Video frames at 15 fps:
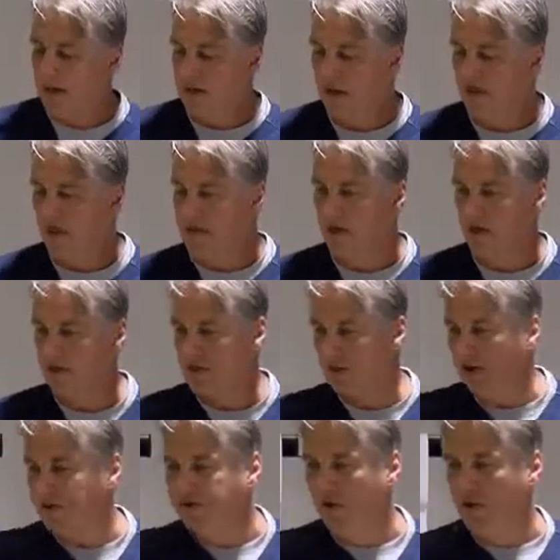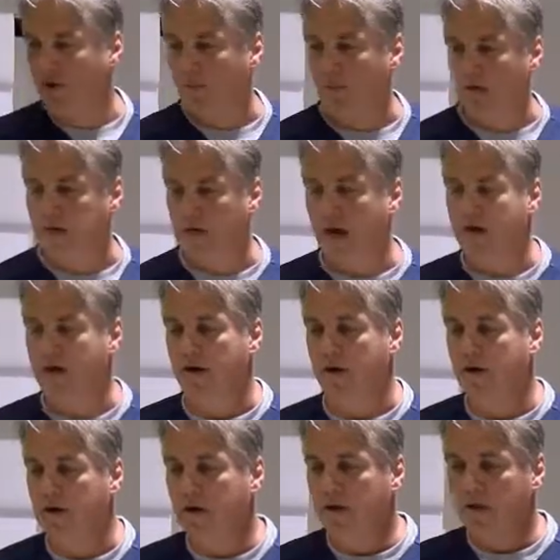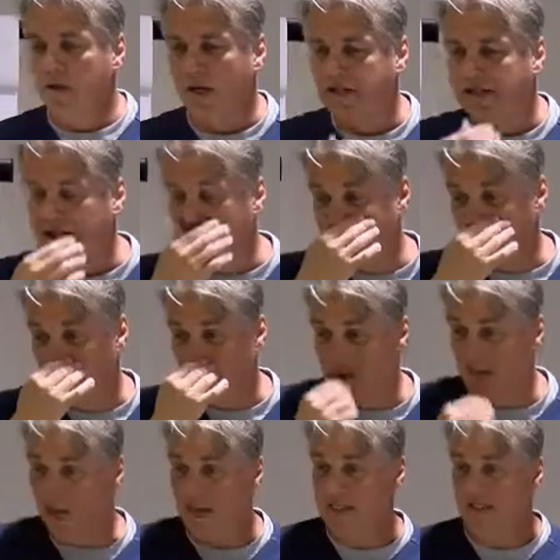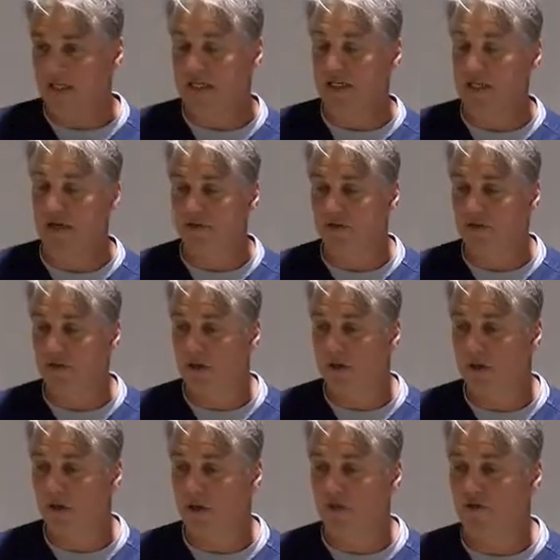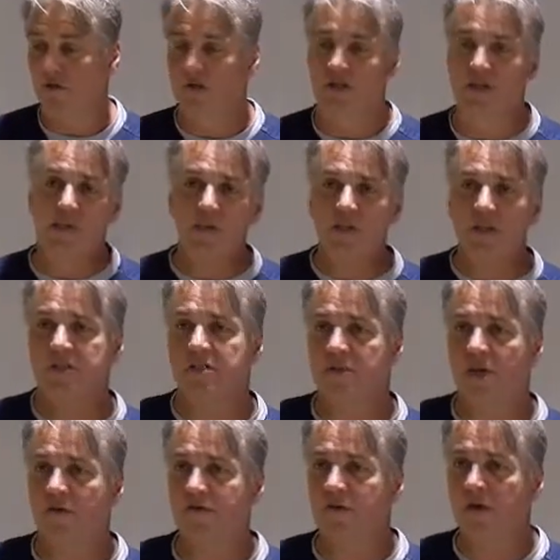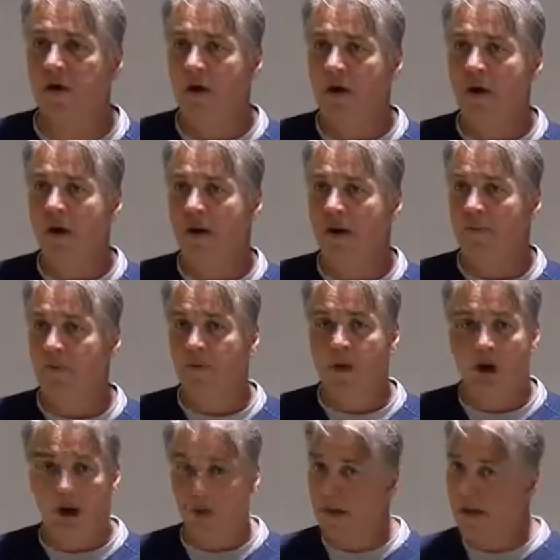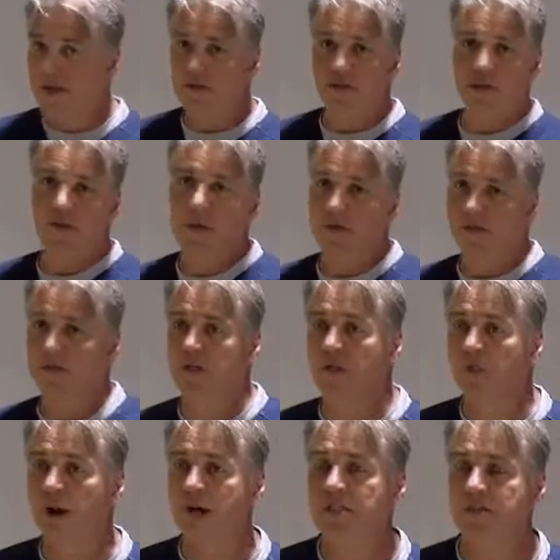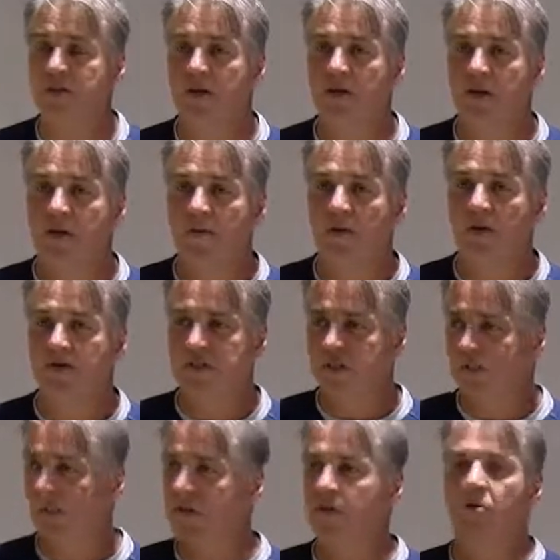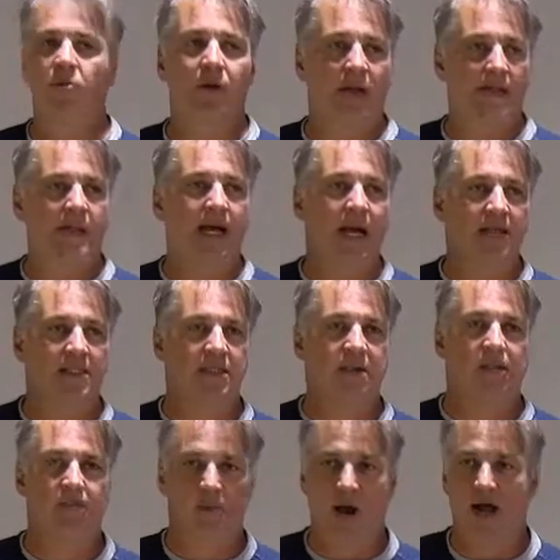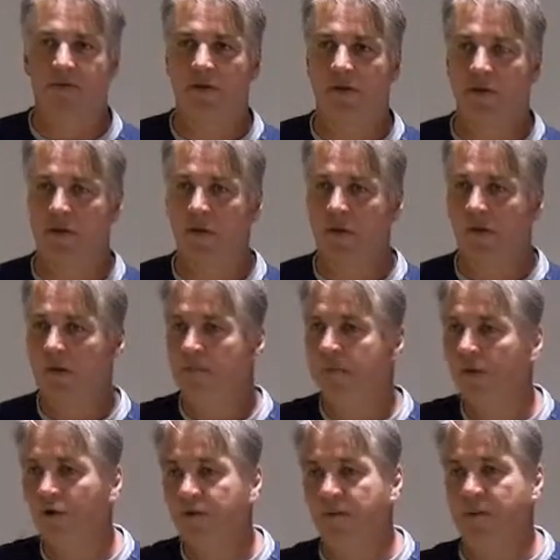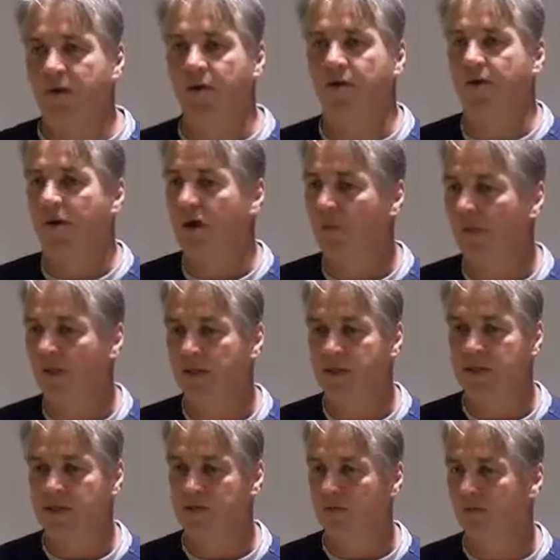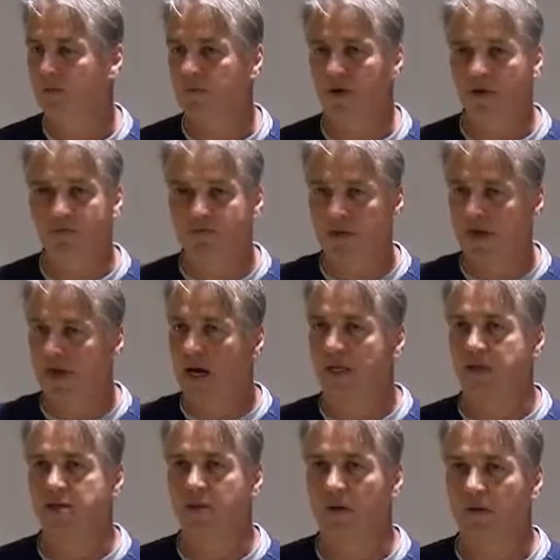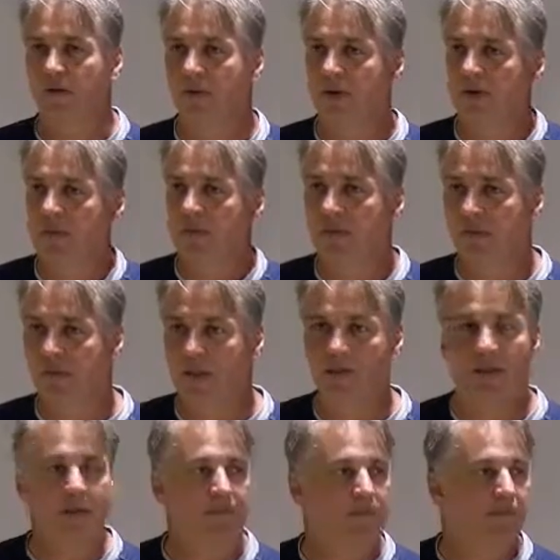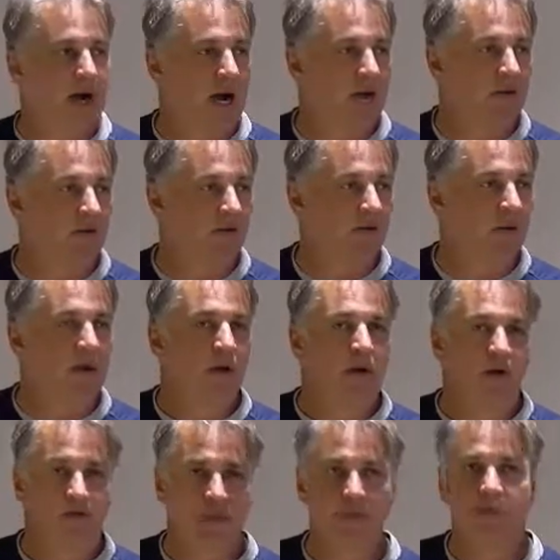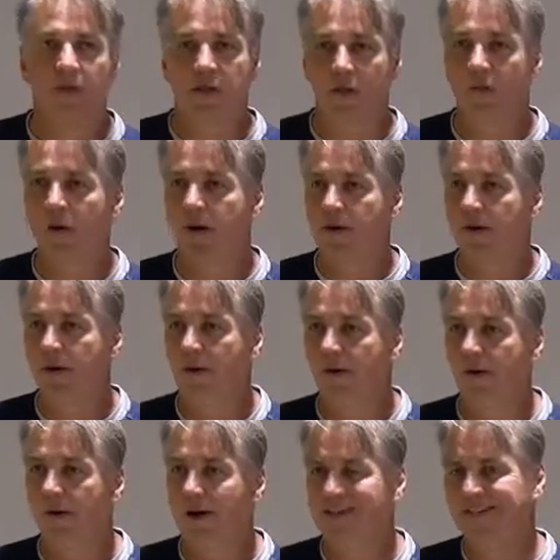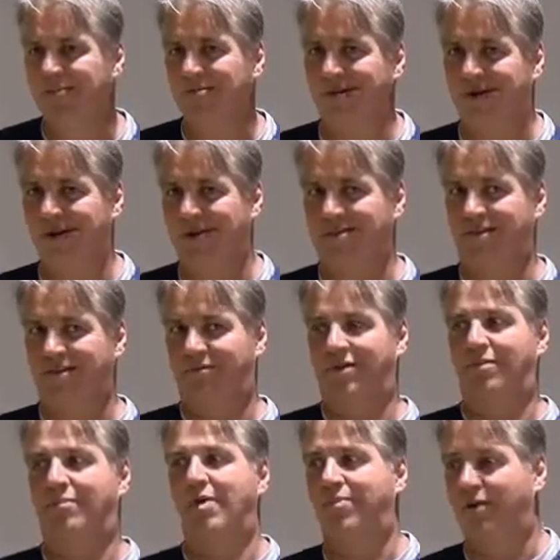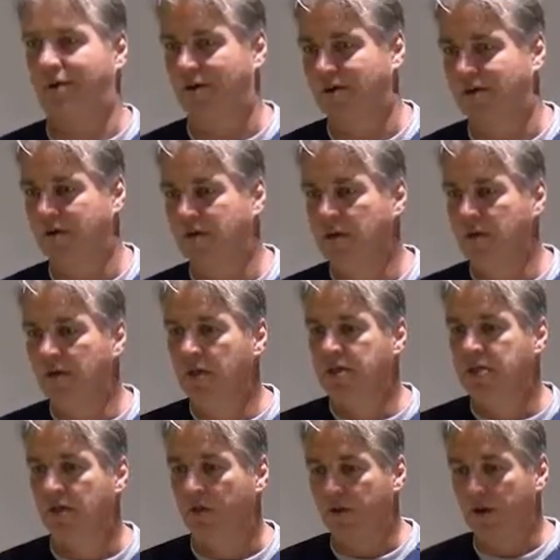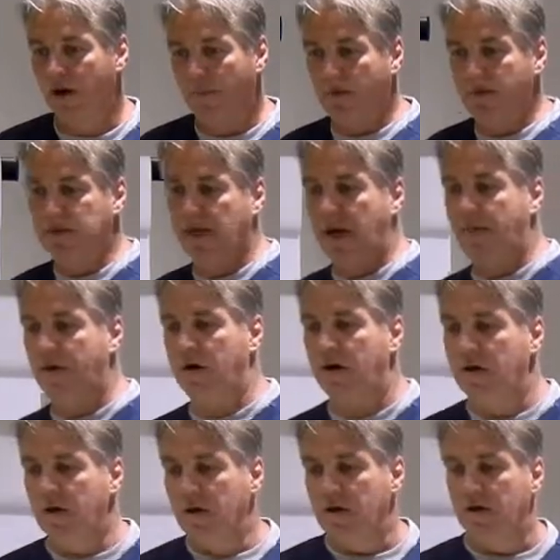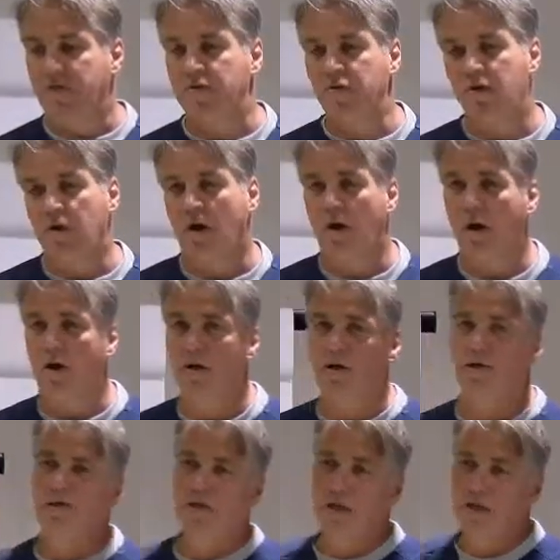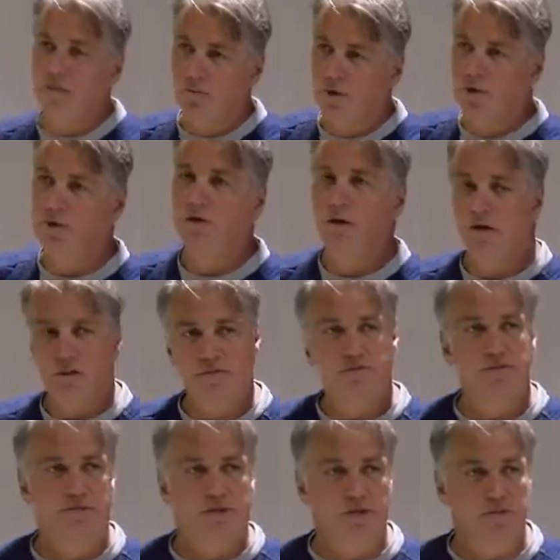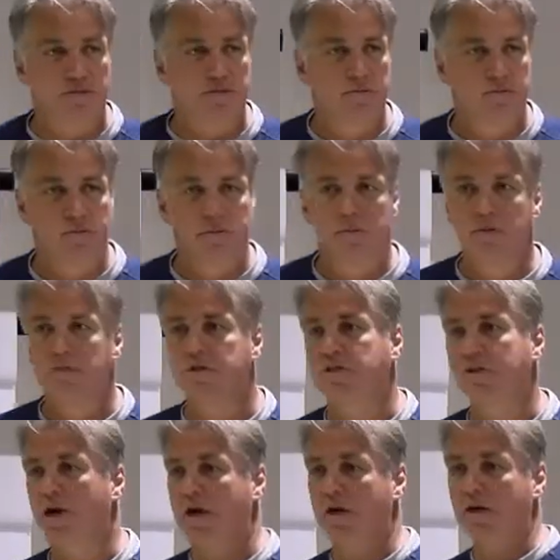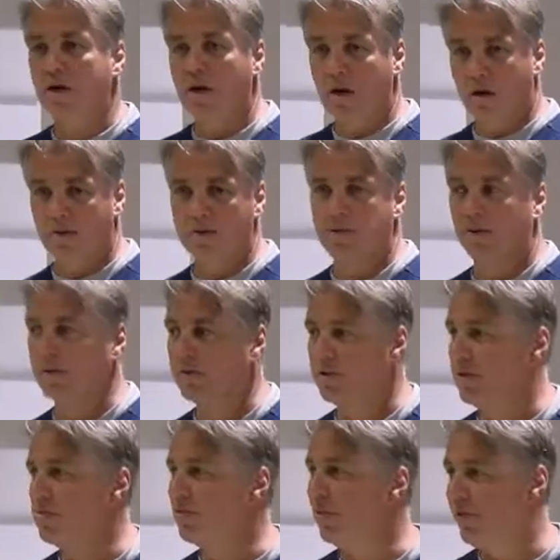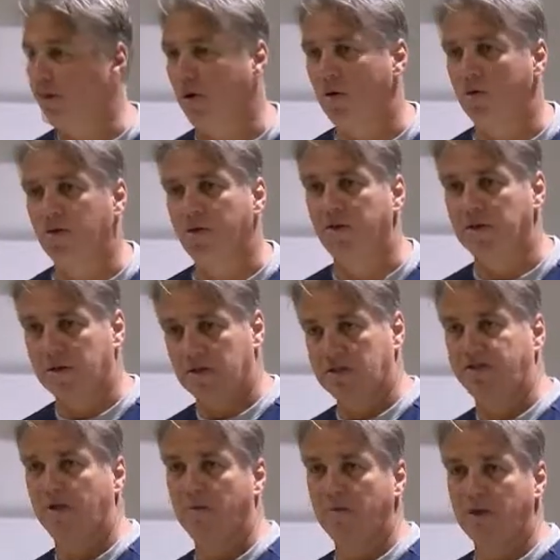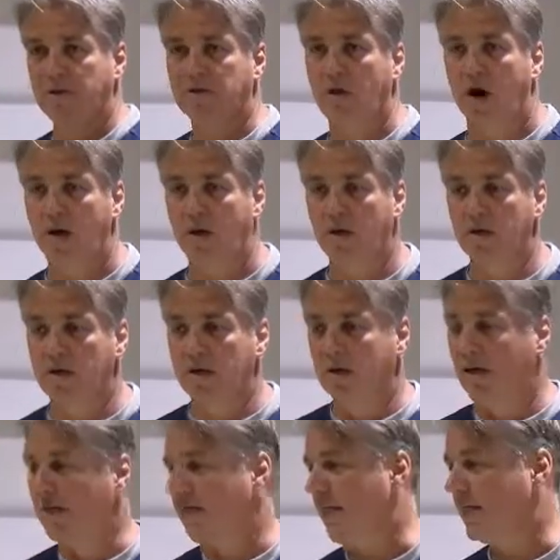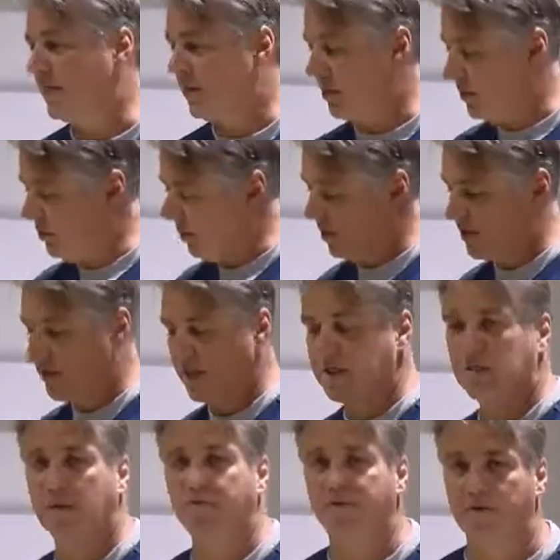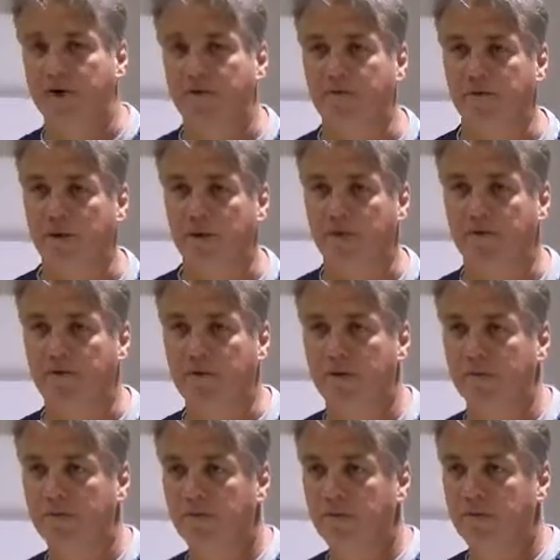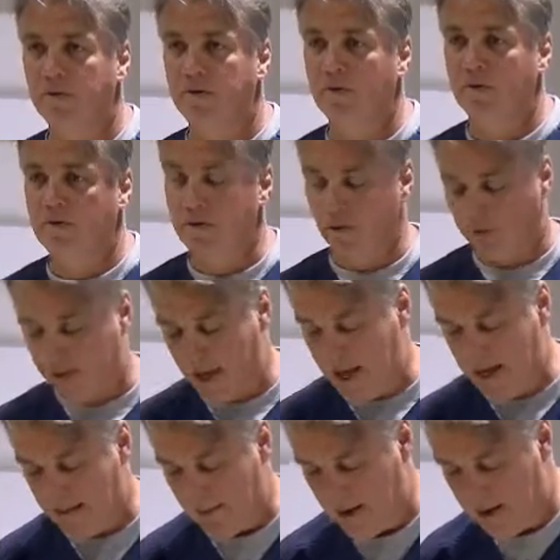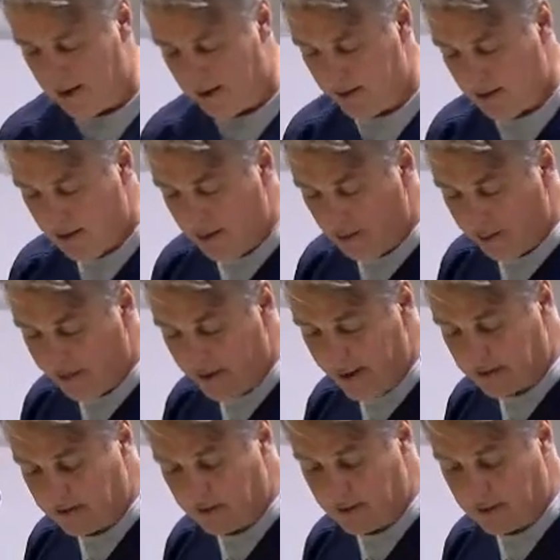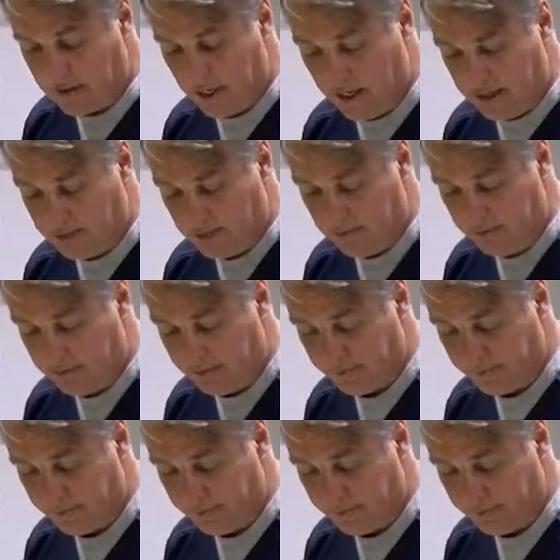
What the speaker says: and there's also my phone number is on here. I said I'd bring you guys a gift. And so some of this stuff, I'll answer any questions that you ask me, but if it's something that you would like to ask privately, both my brother and I are willing to do a free consult about something that might be bothering you or something that you want to know. I just don't want to ask it in front of my peers. So the number is on there. If you call and say the word Douglas Machines, Shannon, our receptionist, will know that this is from this talk, and they'll set you up for that free gift. So with that in mind, thanks for your attention.